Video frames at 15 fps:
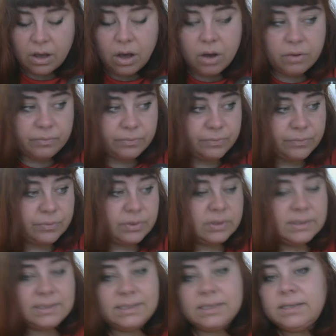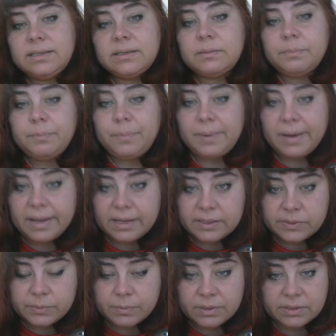of certain
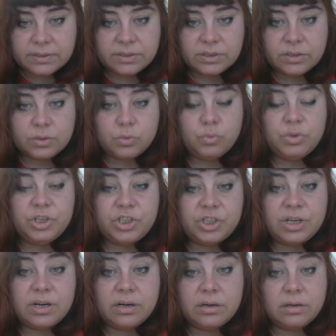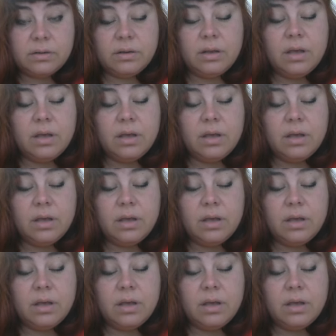placements which are,